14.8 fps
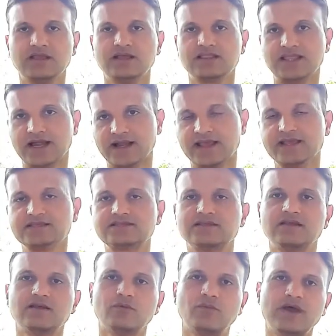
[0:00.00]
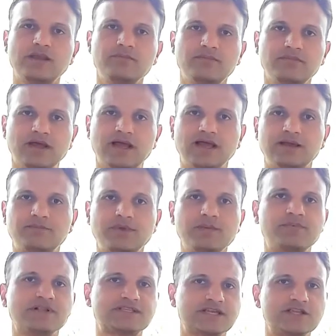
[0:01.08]
That is, when
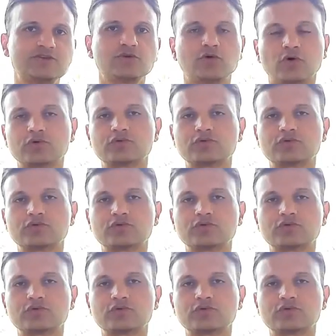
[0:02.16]
people tend to go to